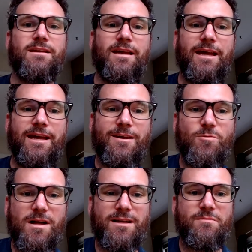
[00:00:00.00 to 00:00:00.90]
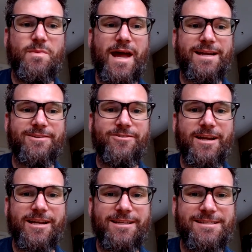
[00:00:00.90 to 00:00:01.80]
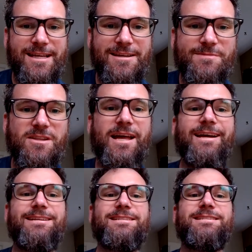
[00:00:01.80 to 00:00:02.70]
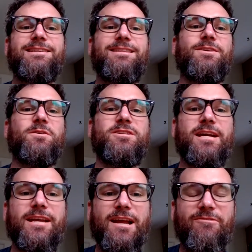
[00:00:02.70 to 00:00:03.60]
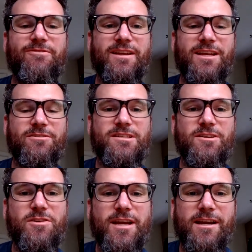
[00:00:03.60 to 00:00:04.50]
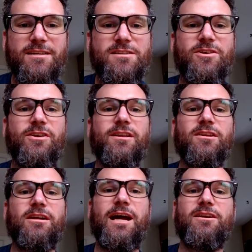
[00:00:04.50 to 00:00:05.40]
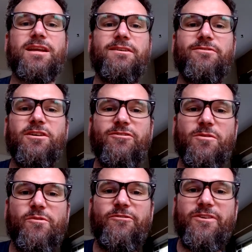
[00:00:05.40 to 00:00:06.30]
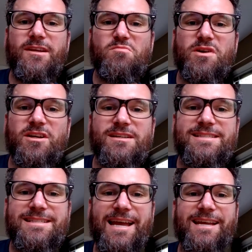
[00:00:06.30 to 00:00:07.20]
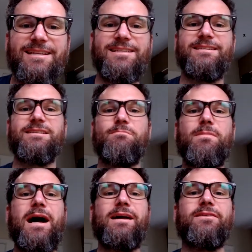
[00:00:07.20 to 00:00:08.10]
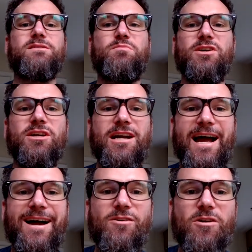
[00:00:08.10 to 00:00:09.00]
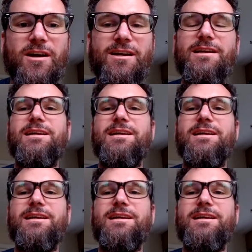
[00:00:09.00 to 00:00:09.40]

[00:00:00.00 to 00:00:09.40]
Hey, welcome back, Dragons. I am glad to see that you're checking out video 2 here so you can learn how to convert from feet per second into miles per hour.